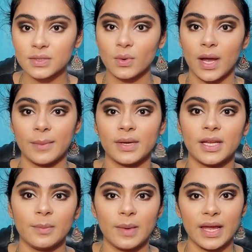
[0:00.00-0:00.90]
so I'm
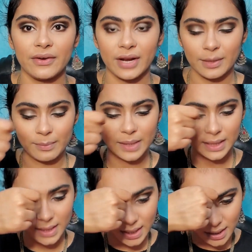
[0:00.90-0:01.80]
gonna apply red
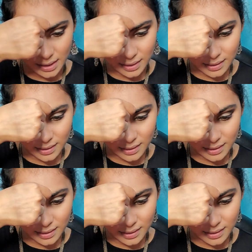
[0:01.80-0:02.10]
bindi.